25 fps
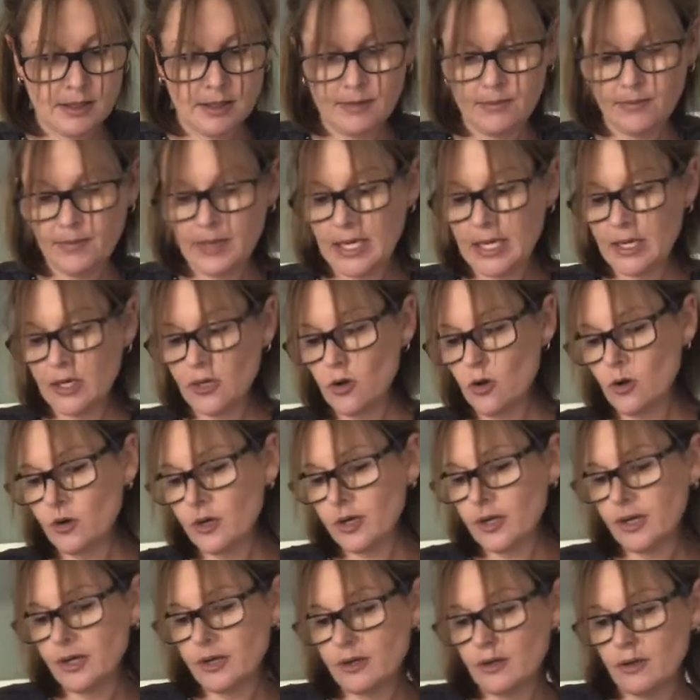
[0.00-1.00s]
being not
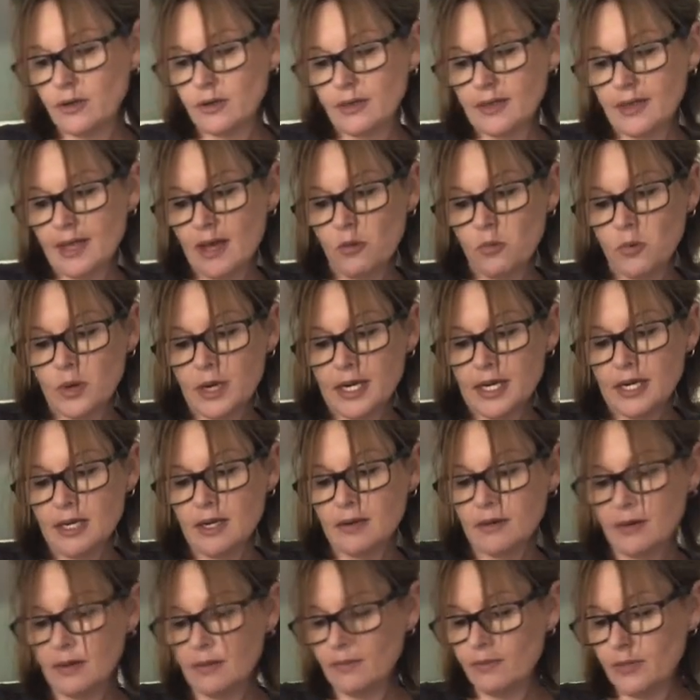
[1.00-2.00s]
going that way,
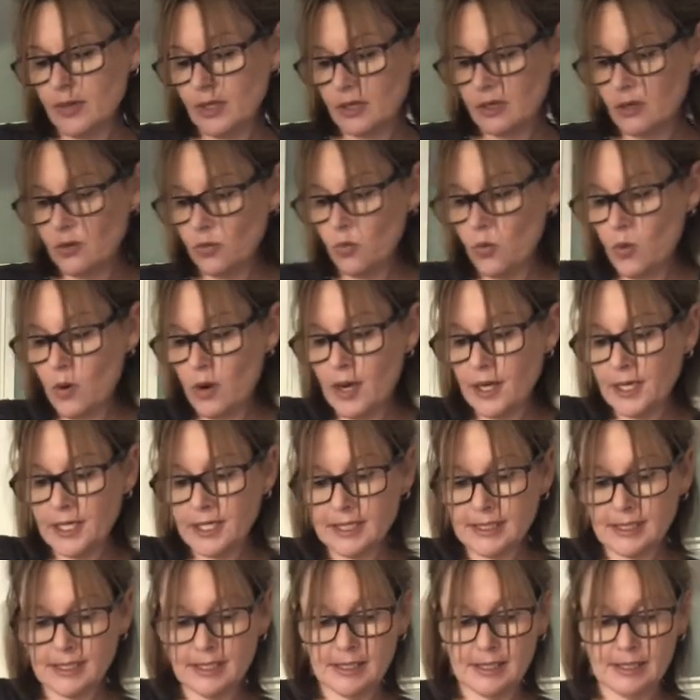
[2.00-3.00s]
but the
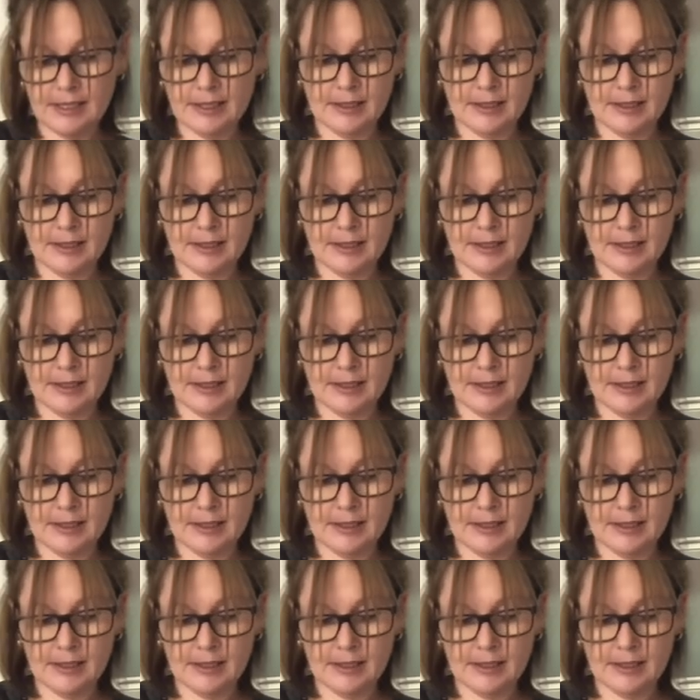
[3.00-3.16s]
widest.